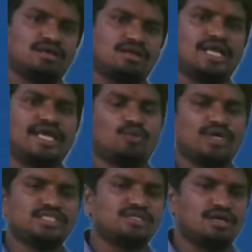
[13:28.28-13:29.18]

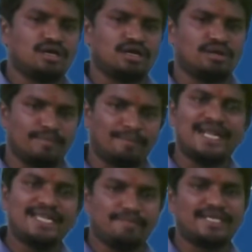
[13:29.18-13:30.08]
Likewise,
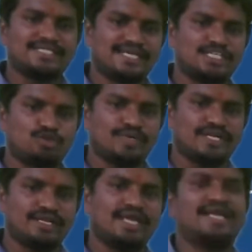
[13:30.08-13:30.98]
multiplexing has to be
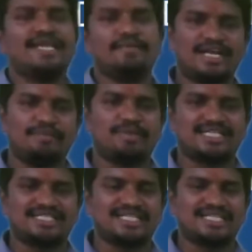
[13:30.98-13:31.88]
done, and
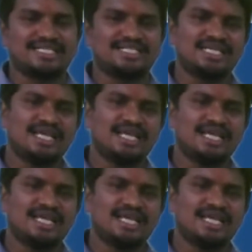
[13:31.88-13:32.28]
demultiplexing in the sense,